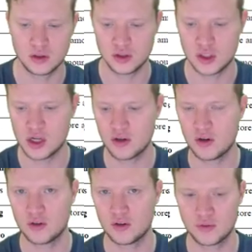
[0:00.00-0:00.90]
to
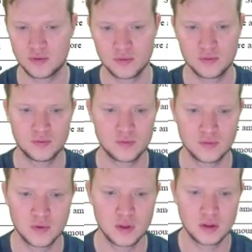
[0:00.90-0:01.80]
zero.
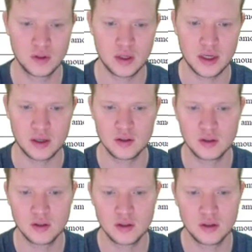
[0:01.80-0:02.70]
Okay,
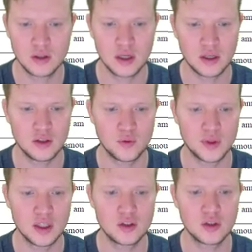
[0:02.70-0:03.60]
and we
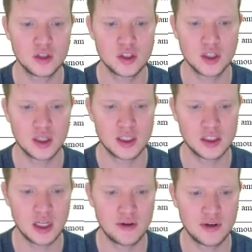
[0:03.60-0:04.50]
need to
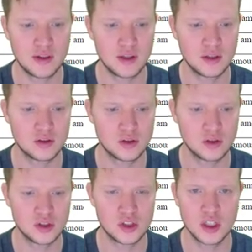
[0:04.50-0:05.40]
initialize everything
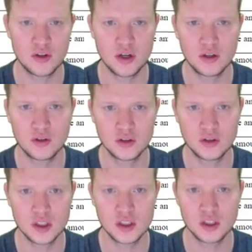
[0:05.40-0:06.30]
to zero
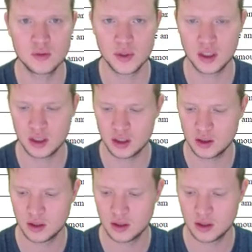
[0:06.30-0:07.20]
just in the beginning
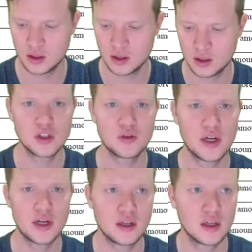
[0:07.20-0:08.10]
because the
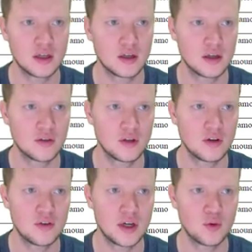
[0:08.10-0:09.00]
array, the
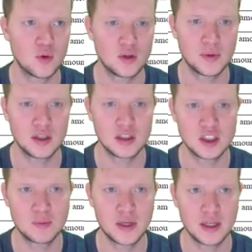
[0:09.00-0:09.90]
array will be
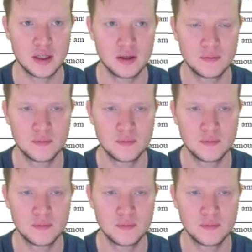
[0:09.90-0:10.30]
displayed.